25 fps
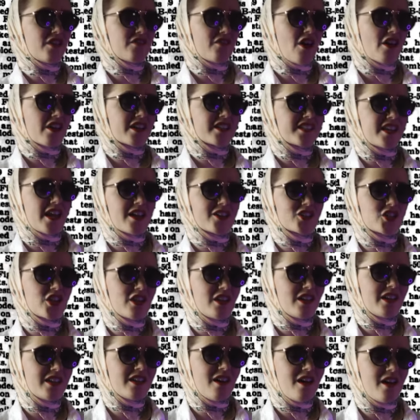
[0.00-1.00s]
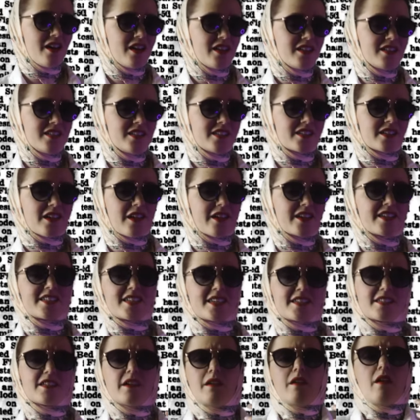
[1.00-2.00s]
of architecture in Ireland. Uh, he
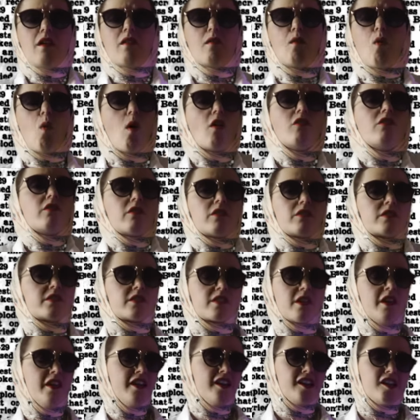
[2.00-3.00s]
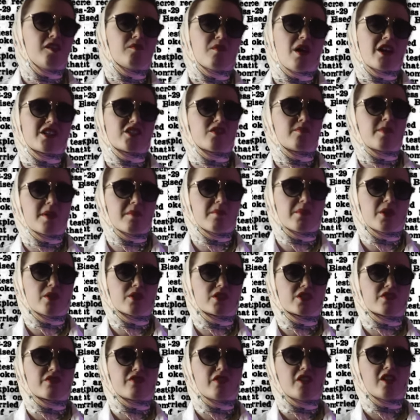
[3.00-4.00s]
says, you know, once it might have been
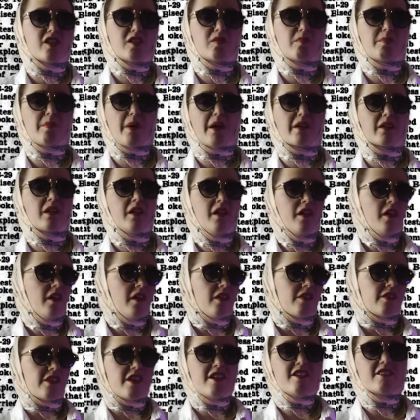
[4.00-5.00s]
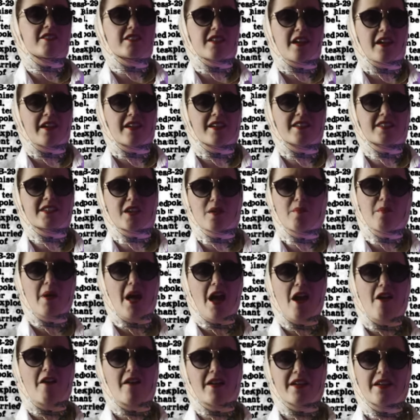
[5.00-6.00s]
beautiful, but these days
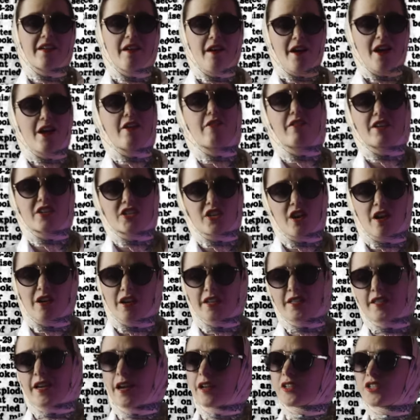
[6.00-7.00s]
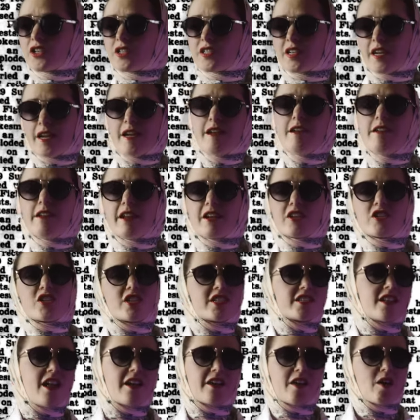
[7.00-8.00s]
comparing Irish architecture to English
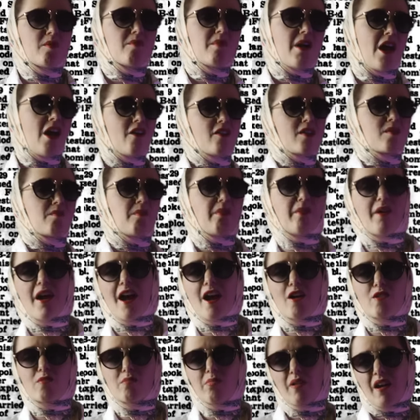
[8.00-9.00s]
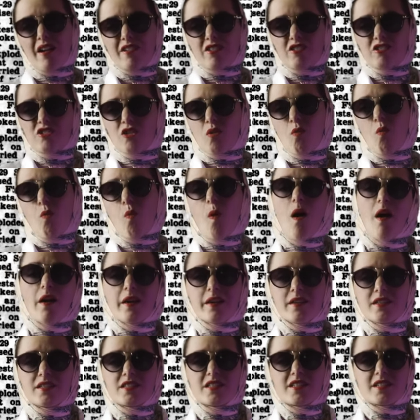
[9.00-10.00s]
is like comparing brown bread to
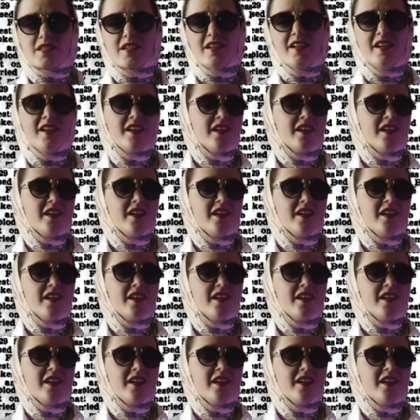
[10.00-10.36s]
white.